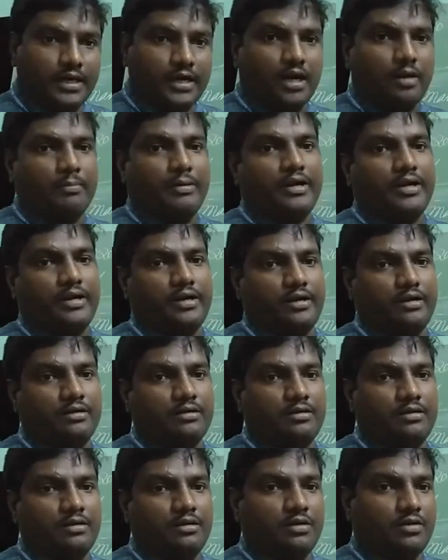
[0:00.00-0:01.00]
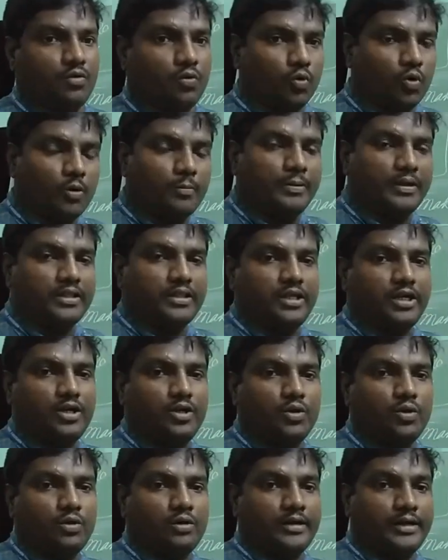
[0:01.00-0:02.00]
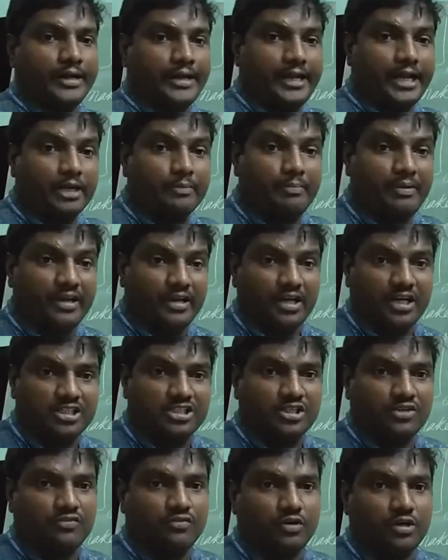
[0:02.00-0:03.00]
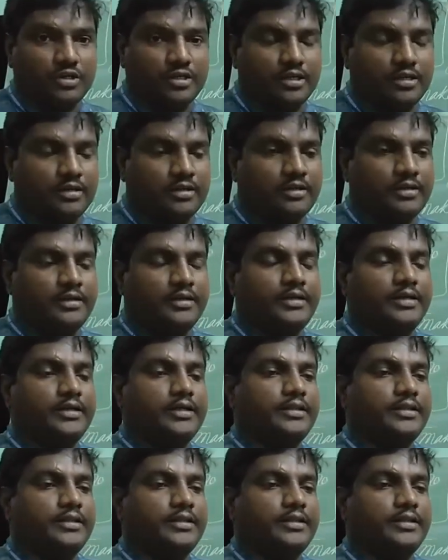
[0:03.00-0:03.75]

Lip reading: Command. Open the door. Get me a glass of water.